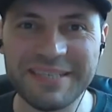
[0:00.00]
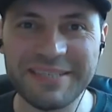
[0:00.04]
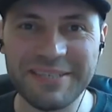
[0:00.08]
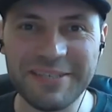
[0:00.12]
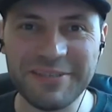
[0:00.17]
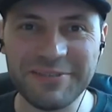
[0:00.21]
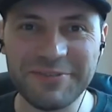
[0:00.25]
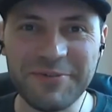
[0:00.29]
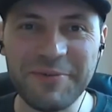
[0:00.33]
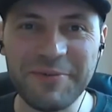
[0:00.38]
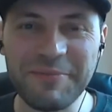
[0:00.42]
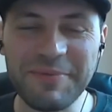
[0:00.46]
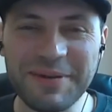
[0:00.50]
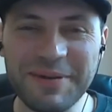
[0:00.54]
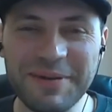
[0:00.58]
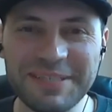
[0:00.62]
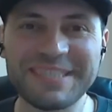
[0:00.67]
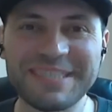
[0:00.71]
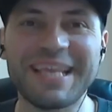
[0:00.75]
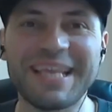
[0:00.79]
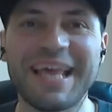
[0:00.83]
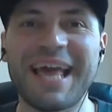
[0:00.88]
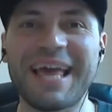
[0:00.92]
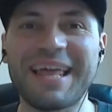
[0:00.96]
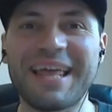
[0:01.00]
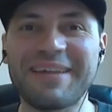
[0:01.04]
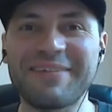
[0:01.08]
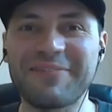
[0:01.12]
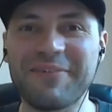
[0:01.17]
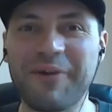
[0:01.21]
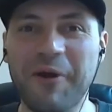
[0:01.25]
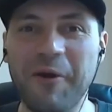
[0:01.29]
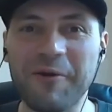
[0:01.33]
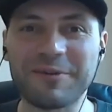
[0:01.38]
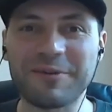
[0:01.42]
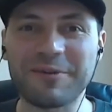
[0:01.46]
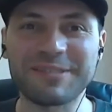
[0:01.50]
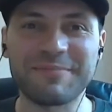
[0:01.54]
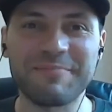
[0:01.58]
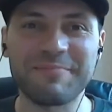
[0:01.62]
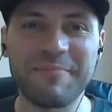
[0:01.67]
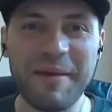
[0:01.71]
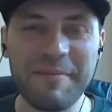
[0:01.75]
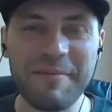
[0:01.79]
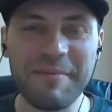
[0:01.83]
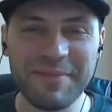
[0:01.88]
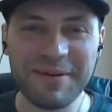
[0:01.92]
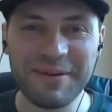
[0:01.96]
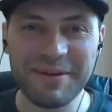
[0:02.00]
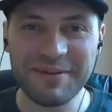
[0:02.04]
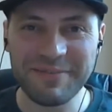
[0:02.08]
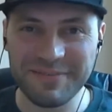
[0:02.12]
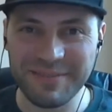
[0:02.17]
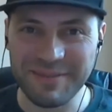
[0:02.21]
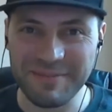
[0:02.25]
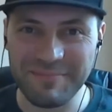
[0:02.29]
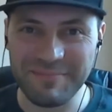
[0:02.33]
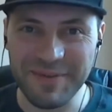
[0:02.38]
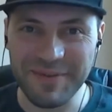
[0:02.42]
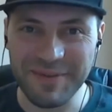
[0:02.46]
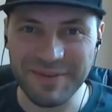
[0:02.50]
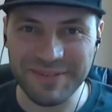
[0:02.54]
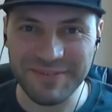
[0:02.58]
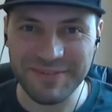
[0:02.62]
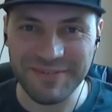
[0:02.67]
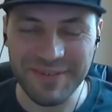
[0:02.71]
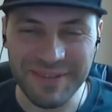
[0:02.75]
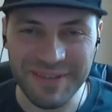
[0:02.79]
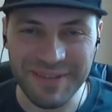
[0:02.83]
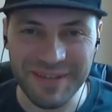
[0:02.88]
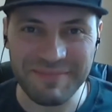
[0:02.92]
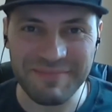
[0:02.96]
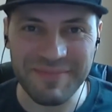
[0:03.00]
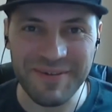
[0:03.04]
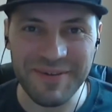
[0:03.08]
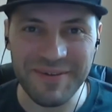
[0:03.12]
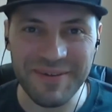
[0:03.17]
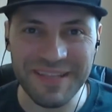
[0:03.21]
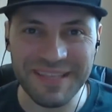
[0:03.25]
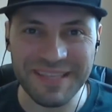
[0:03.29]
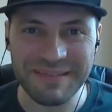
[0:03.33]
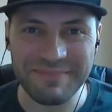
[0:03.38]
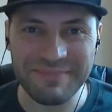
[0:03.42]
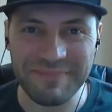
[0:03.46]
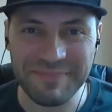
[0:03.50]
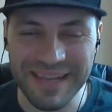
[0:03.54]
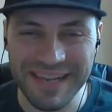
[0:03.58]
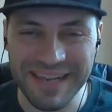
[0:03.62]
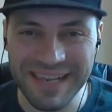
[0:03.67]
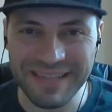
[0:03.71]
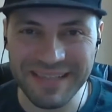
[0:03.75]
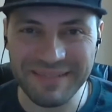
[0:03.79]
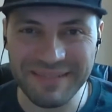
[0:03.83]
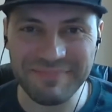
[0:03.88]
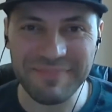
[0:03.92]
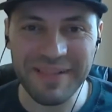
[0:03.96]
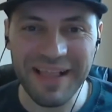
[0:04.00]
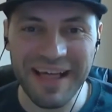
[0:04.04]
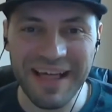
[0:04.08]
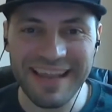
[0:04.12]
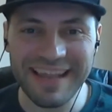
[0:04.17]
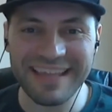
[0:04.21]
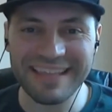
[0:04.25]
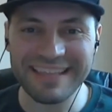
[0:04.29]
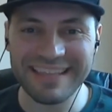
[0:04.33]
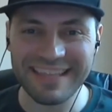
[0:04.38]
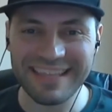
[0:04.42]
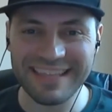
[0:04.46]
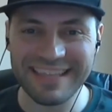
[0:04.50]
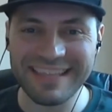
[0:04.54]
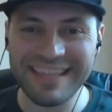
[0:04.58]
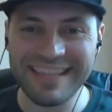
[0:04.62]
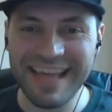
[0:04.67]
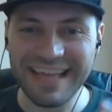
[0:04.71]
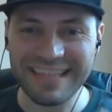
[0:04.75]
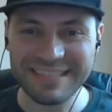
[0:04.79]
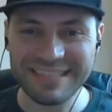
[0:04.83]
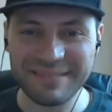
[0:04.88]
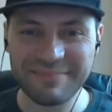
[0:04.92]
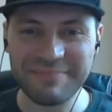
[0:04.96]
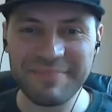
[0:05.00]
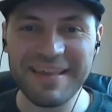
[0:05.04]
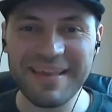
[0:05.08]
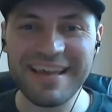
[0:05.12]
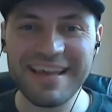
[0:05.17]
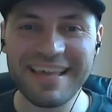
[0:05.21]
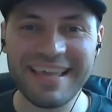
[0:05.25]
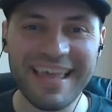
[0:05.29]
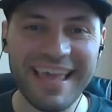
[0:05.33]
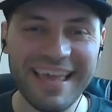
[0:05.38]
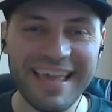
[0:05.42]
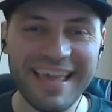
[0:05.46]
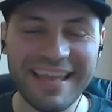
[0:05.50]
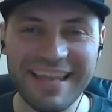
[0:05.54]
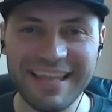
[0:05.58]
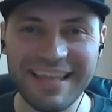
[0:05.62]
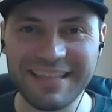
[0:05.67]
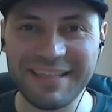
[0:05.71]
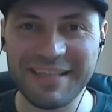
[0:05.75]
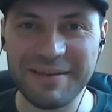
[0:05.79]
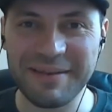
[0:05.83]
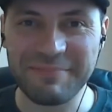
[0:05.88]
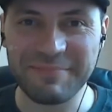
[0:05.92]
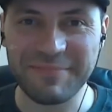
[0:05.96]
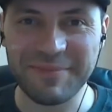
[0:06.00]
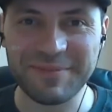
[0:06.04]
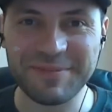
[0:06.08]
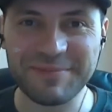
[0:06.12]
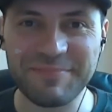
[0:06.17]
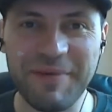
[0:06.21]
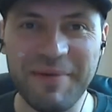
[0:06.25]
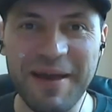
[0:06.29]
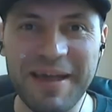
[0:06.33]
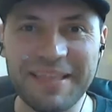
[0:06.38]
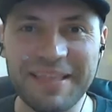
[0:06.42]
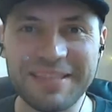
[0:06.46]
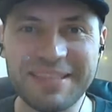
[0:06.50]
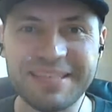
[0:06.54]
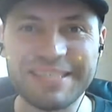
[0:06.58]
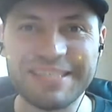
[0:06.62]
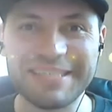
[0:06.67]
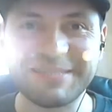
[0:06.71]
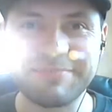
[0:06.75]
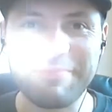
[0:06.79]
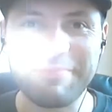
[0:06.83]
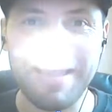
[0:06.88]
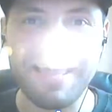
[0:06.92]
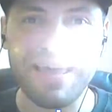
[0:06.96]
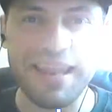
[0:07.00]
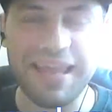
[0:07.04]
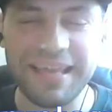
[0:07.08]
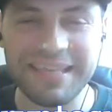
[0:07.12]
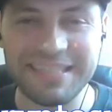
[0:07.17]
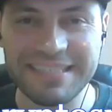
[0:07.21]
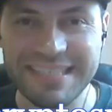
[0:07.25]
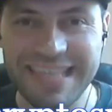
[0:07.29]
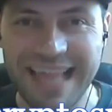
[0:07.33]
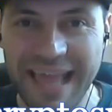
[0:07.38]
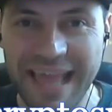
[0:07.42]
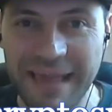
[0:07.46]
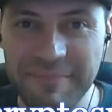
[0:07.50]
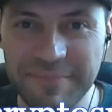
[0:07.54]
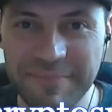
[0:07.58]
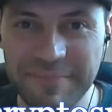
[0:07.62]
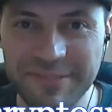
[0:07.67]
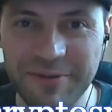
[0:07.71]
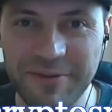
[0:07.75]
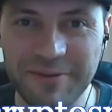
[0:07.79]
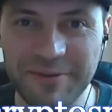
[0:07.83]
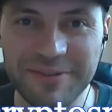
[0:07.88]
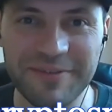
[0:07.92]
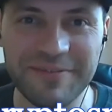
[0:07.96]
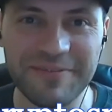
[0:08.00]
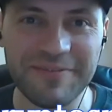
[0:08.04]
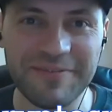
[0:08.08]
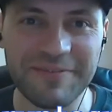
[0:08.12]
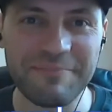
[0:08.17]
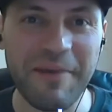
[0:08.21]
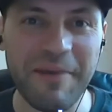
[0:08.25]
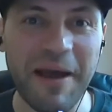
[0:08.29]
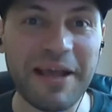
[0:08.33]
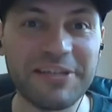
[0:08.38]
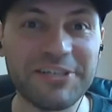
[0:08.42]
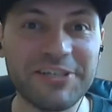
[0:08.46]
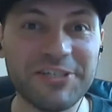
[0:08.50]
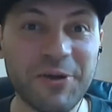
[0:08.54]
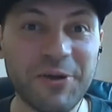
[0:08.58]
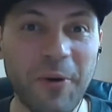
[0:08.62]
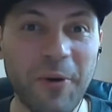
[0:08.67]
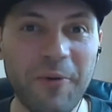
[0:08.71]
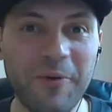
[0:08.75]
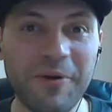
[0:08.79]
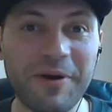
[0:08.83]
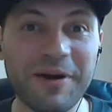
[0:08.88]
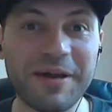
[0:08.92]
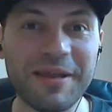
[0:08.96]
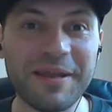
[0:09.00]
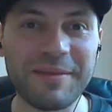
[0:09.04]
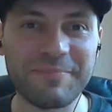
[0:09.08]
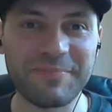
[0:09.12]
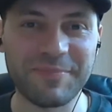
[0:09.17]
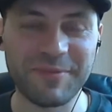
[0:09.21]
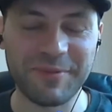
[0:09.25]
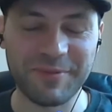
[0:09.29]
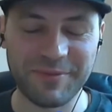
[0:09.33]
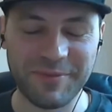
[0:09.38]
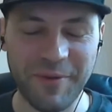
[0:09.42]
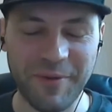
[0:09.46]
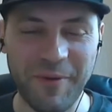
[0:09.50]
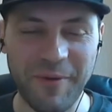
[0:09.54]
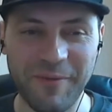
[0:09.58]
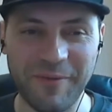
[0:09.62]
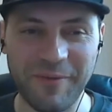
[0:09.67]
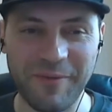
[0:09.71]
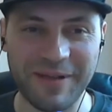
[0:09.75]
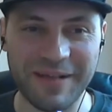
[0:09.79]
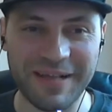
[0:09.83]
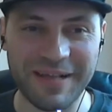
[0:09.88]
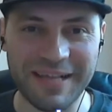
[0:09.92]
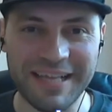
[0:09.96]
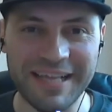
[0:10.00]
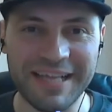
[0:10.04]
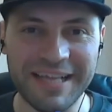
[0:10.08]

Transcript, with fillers: and YouTubers, and of course, member of the beautiful community Clean Planet. That's me again at CryptoSpa. This is my next episode of my show, Crypto Talk.